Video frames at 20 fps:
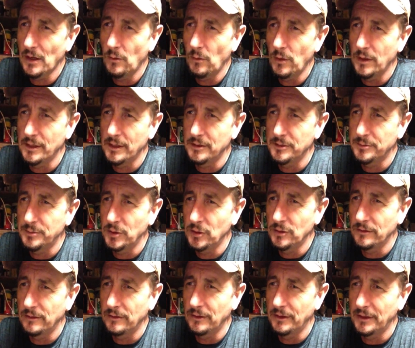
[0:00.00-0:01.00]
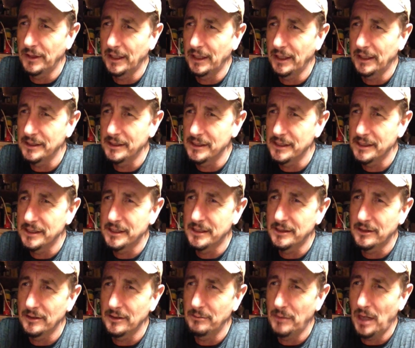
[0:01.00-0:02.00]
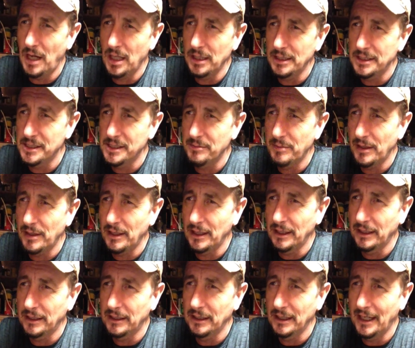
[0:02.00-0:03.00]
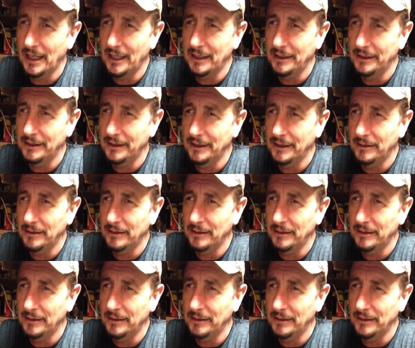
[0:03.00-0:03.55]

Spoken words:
one of those beautiful things. It's got a marlin spike and